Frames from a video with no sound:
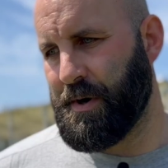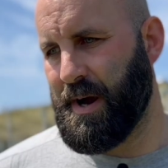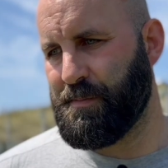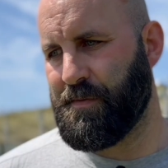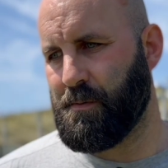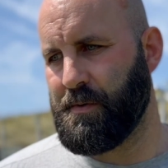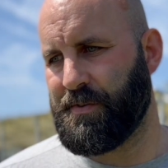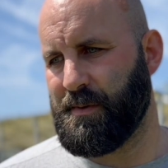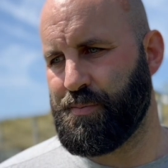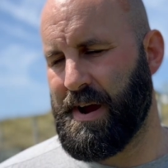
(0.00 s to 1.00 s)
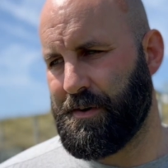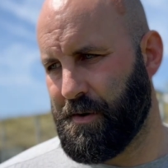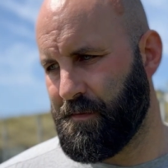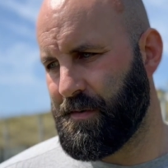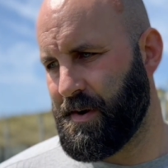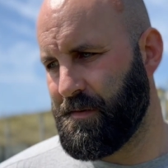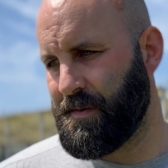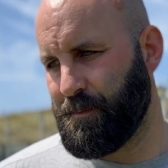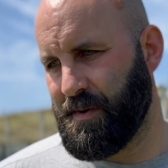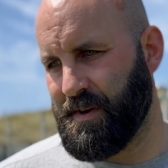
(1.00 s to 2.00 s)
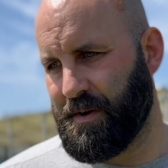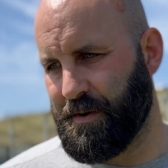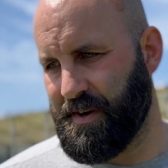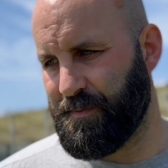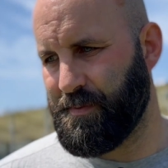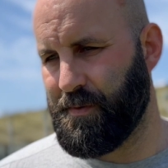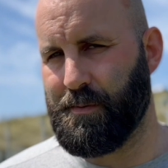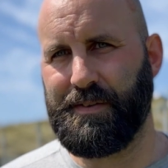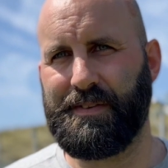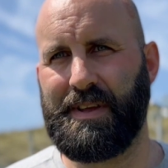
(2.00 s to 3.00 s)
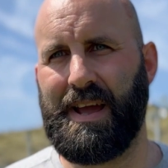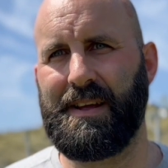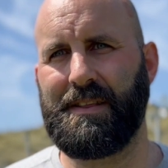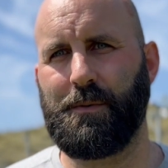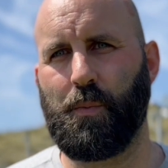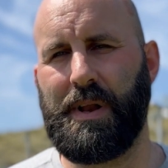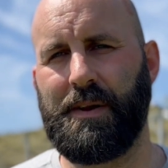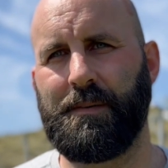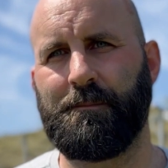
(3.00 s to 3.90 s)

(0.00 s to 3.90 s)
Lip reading: out a performance that we're proud of, and hopefully be a good enough performance to get the win.